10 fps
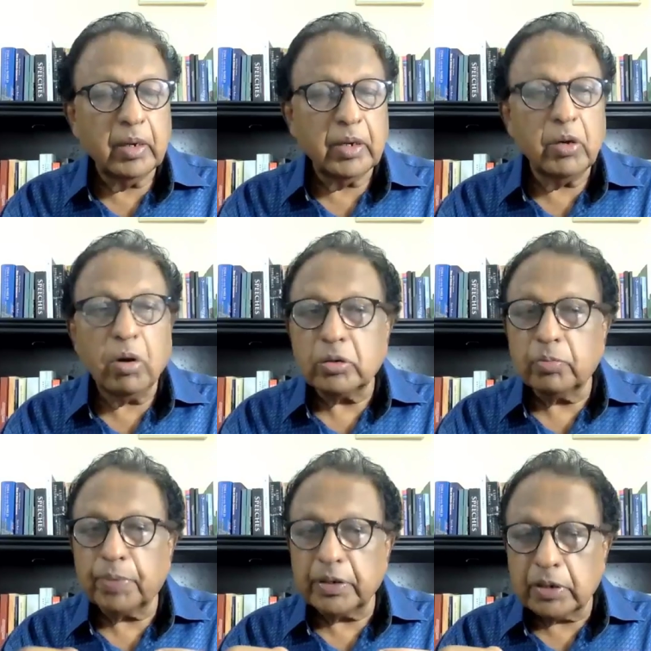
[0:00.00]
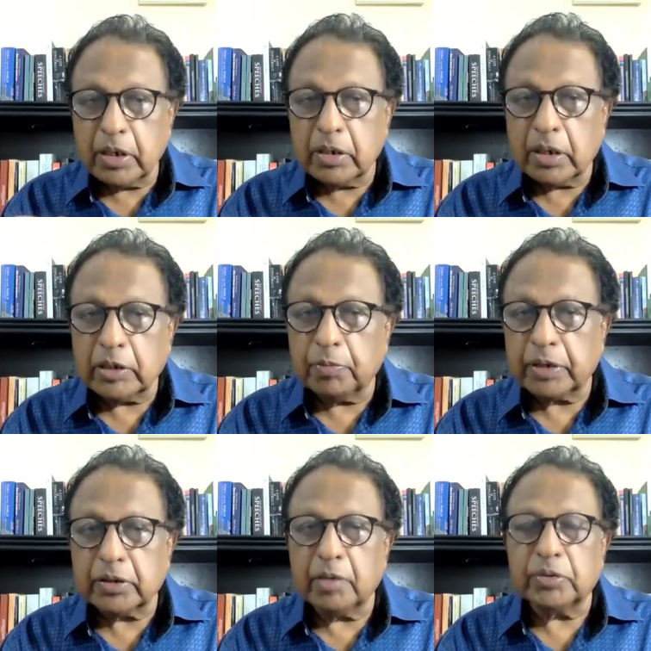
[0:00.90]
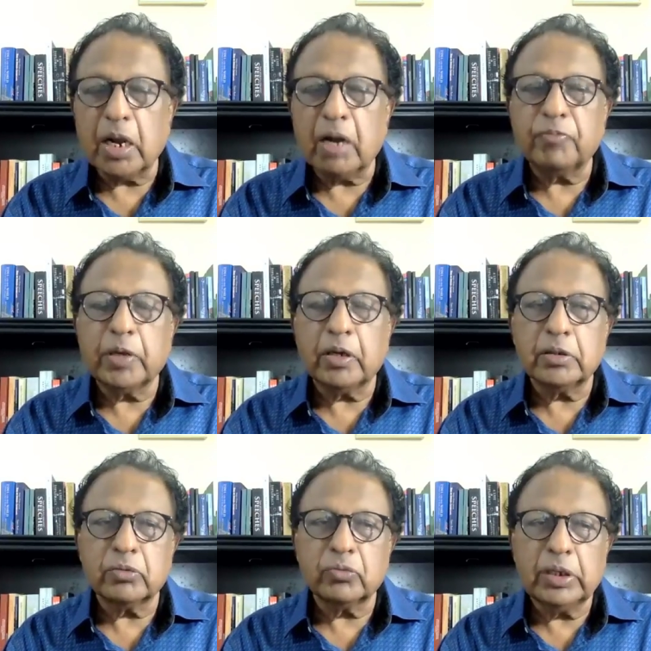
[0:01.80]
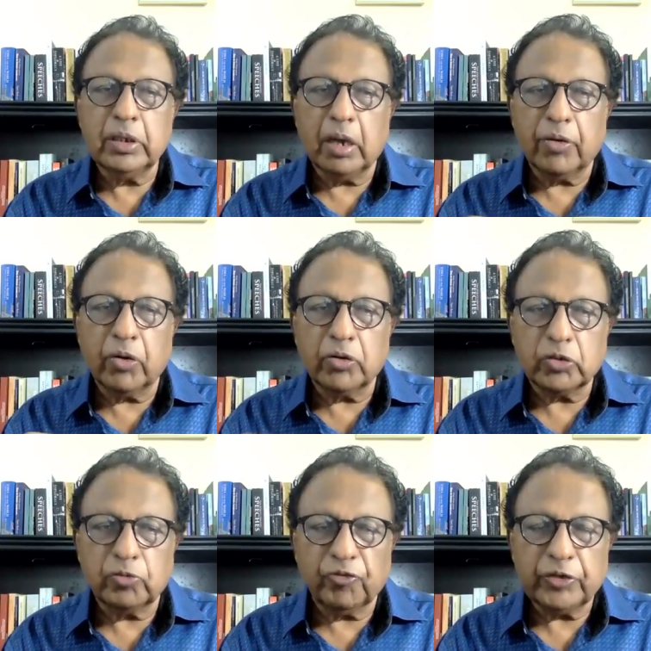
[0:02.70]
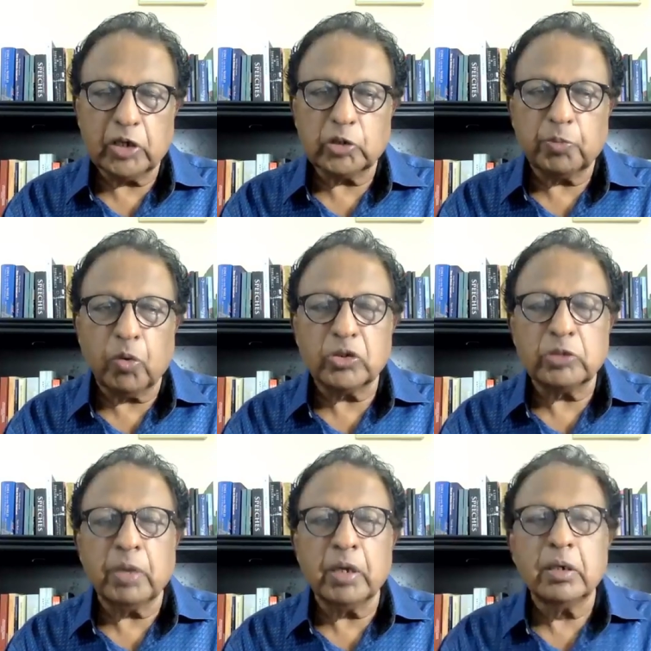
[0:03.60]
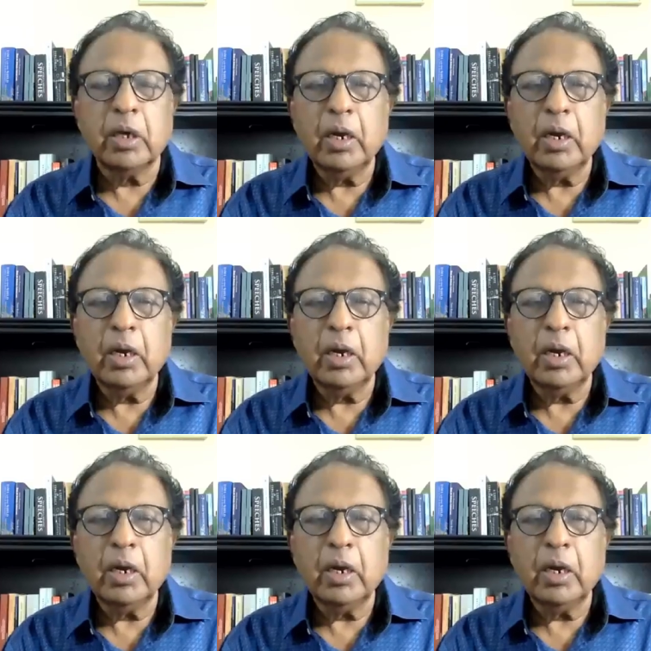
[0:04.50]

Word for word: Not to President Rajapaksa himself, because we, our official spokesman,